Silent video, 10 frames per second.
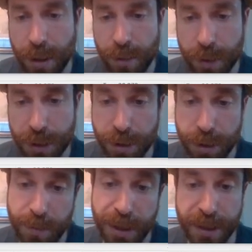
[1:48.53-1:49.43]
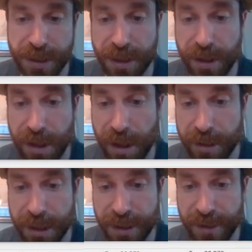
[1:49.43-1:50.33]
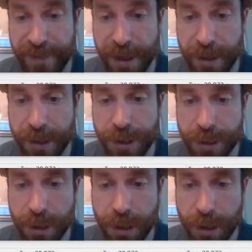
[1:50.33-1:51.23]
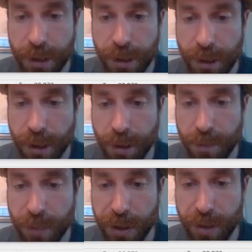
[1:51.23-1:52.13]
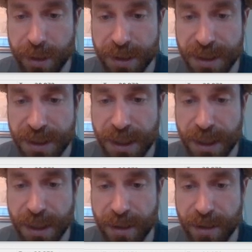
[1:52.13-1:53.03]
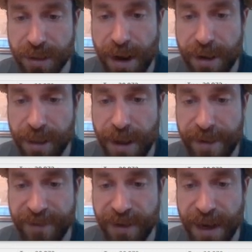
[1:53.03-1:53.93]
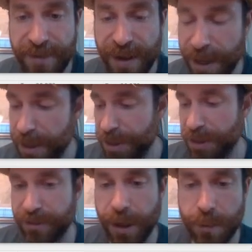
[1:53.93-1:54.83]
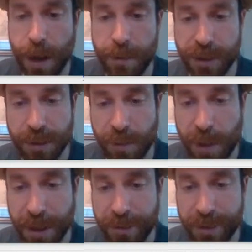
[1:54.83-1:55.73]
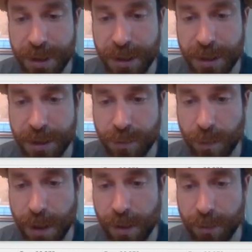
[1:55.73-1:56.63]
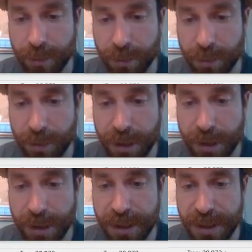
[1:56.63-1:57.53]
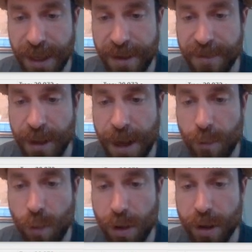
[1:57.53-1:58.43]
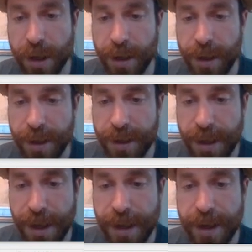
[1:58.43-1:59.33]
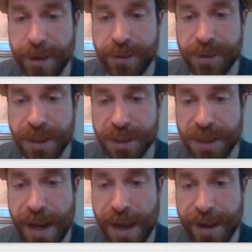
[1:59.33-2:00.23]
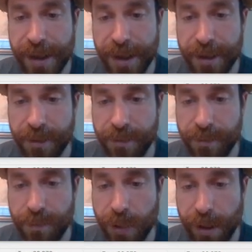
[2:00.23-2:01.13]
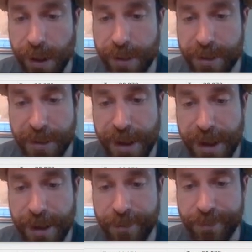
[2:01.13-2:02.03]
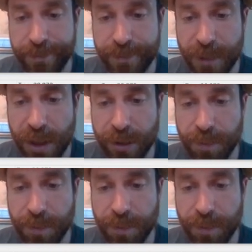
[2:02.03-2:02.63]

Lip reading: which could be considered another disadvantage. But you can see there are a lot of advantages, right? Why would someone want to use this? Well, it does save a lot of work. Yeah, I got to use this NOT gate, but other than that, it's